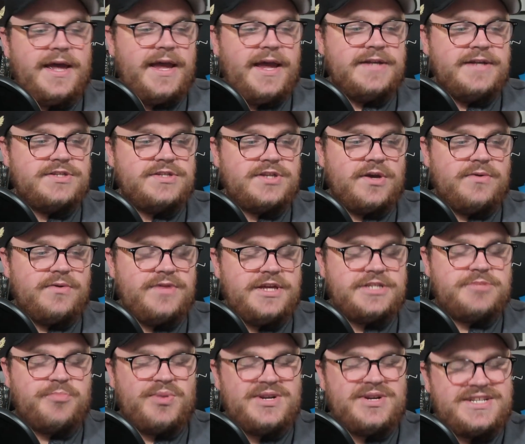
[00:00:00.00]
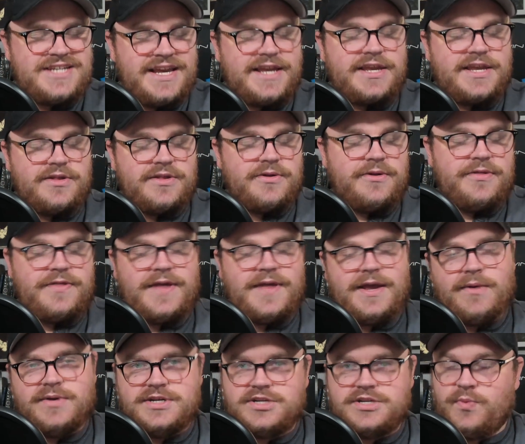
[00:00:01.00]
and so this particular
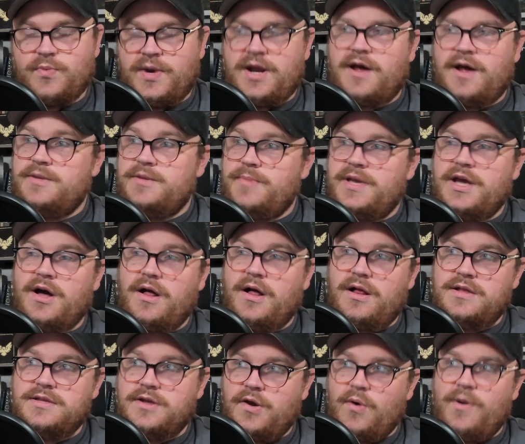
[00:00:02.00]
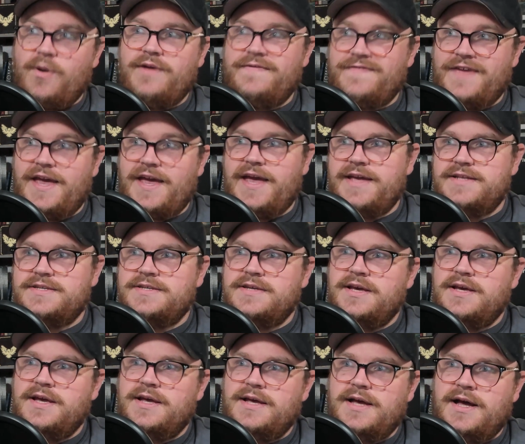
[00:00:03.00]
thing which went on to be called Goyf gate
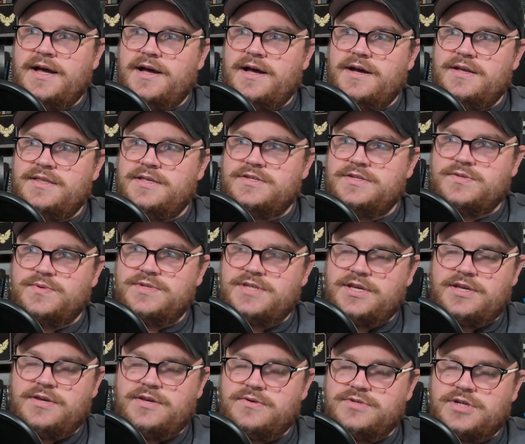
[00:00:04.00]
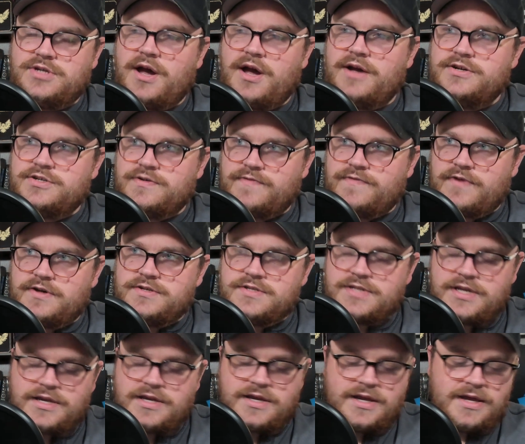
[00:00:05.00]
uh, this was a huge
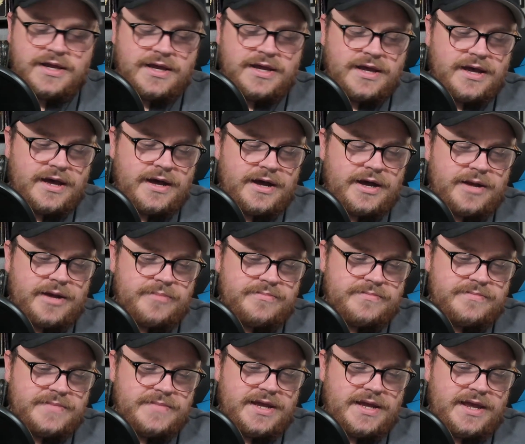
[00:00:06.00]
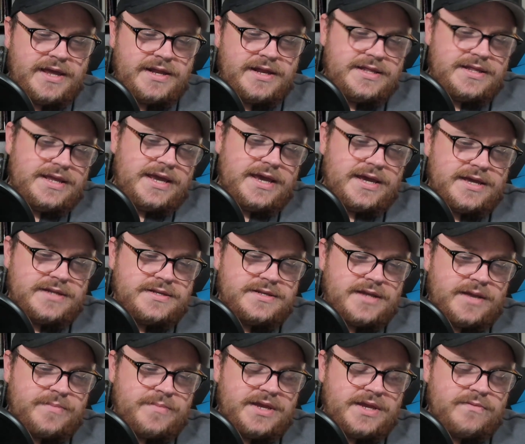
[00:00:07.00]
controversy um, and in the end
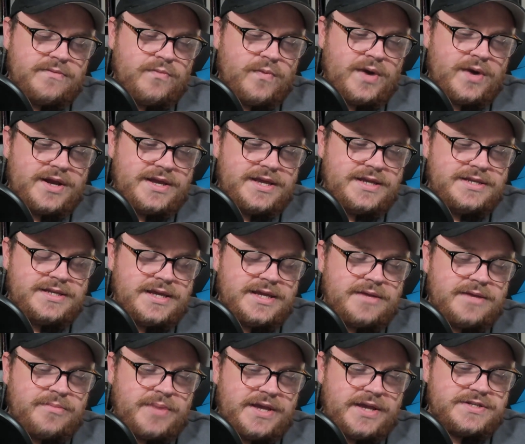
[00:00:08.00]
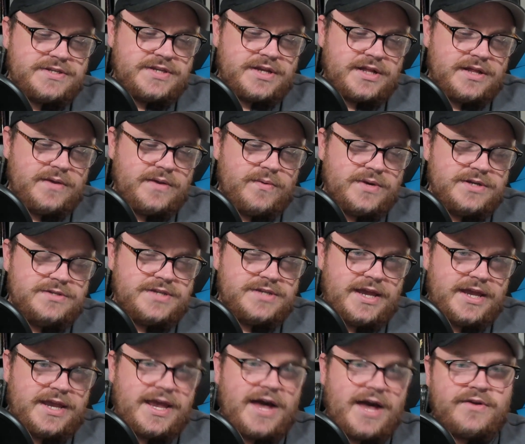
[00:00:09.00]
i mean what he did basically was
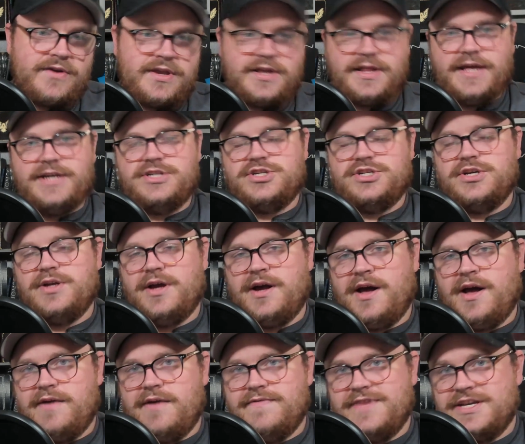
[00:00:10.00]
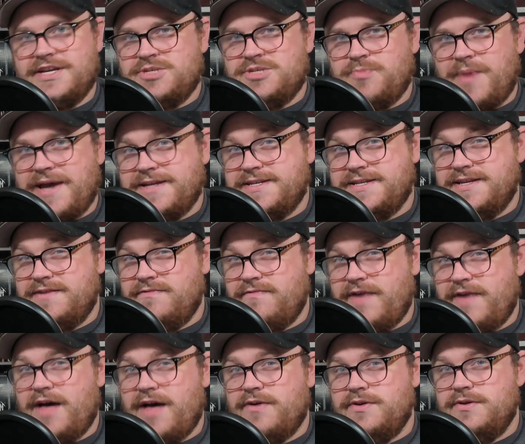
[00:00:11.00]
a calculation of expected
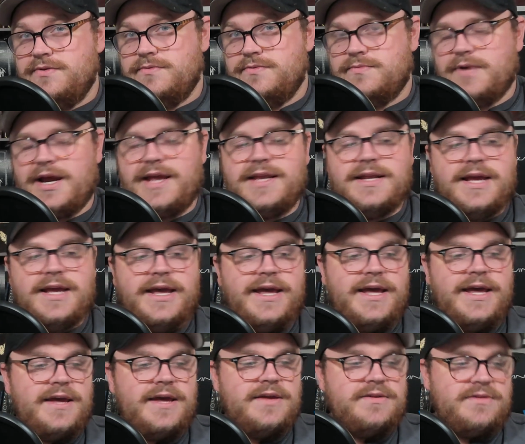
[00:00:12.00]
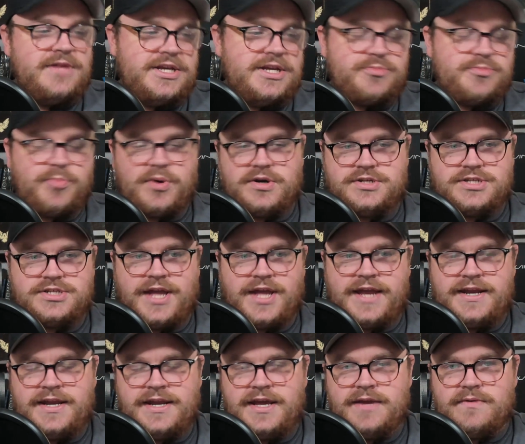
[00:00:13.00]
value right this burst
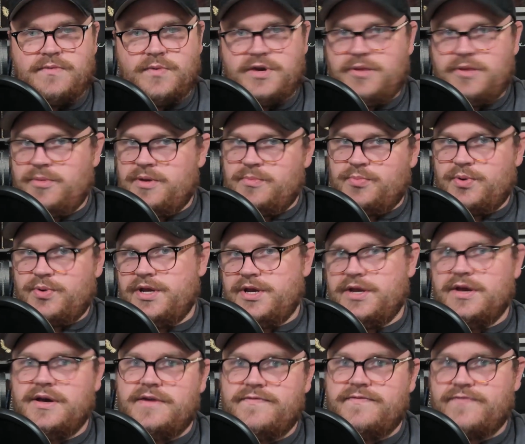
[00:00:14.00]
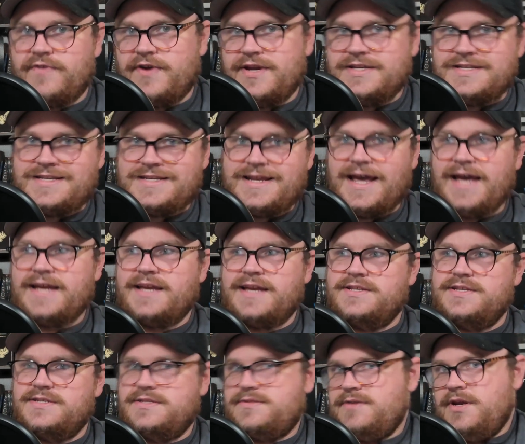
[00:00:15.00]
lightning would have been pretty good for his deck
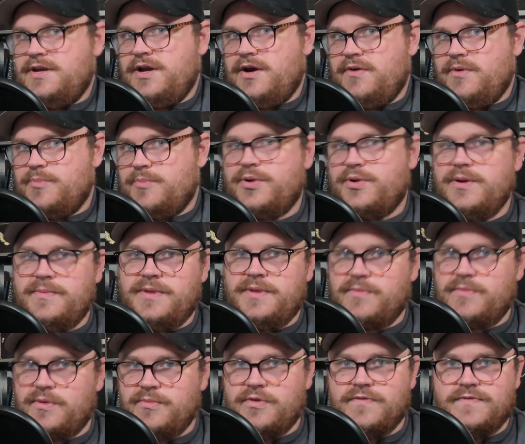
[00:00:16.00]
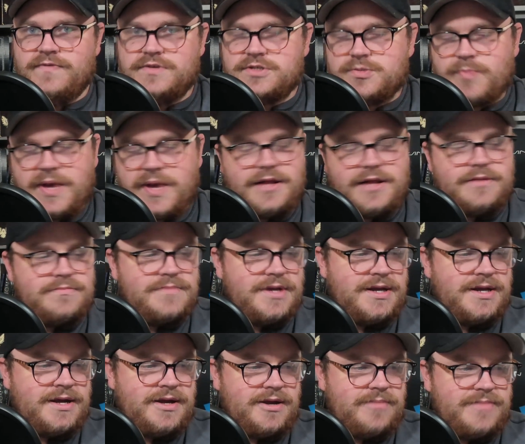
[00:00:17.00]
it's you know a premium removal spell
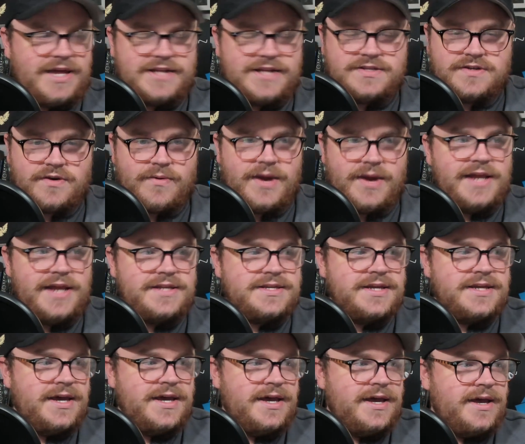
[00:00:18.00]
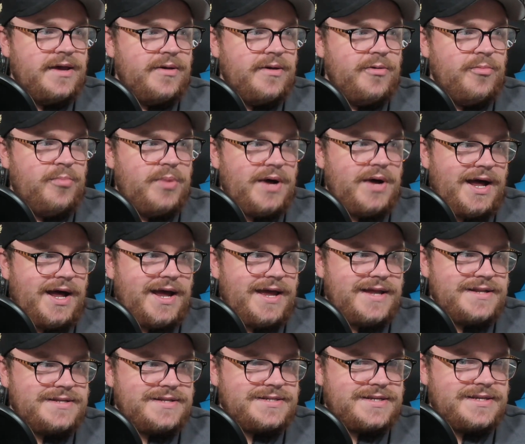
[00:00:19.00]
um, that's great
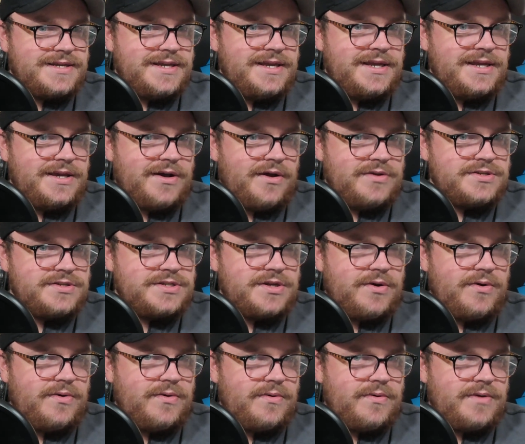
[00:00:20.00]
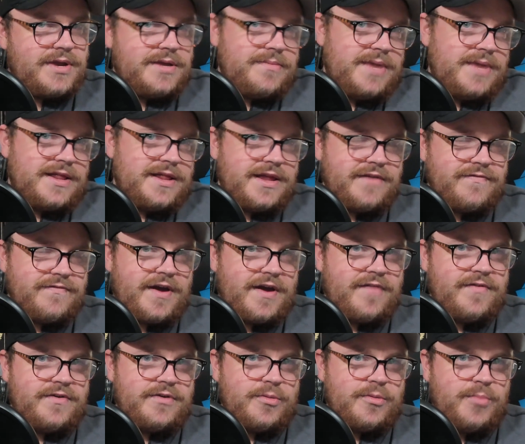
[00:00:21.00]
but he also can make like
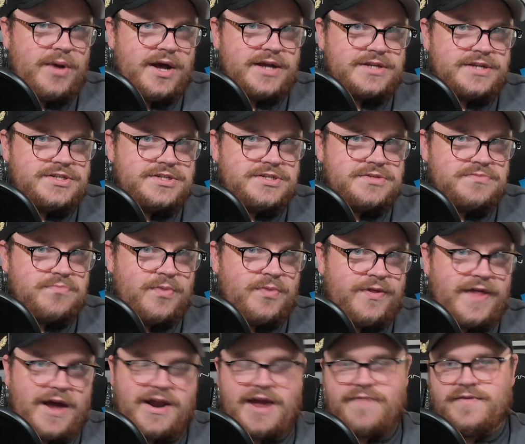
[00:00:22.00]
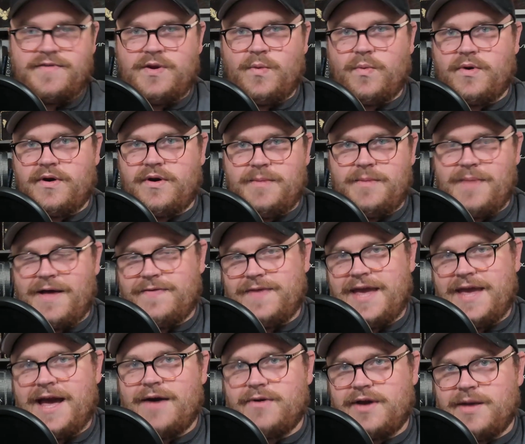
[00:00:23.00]
500 bucks without having to worry about
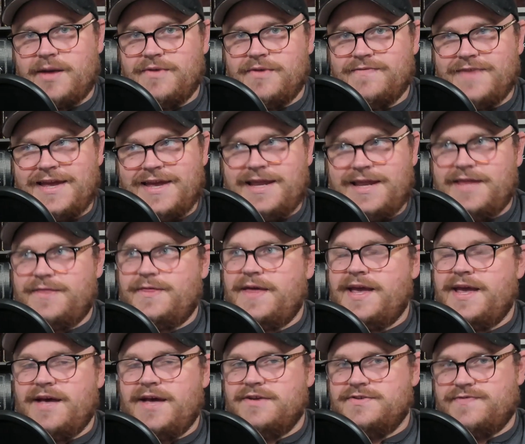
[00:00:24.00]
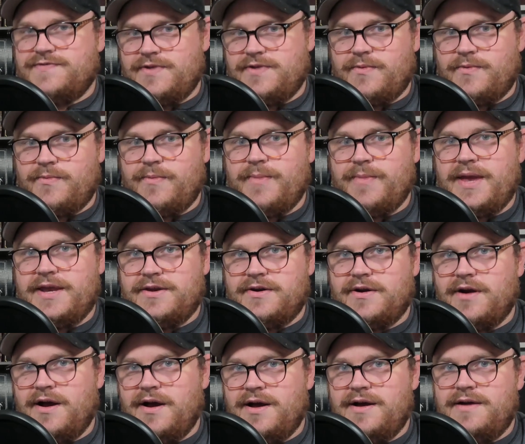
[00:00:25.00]
the outcome of anything else for the
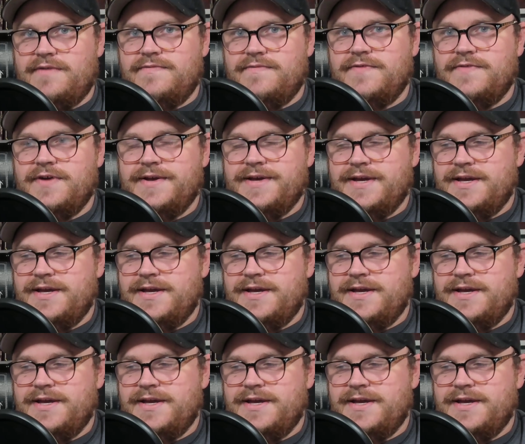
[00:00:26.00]
remainder of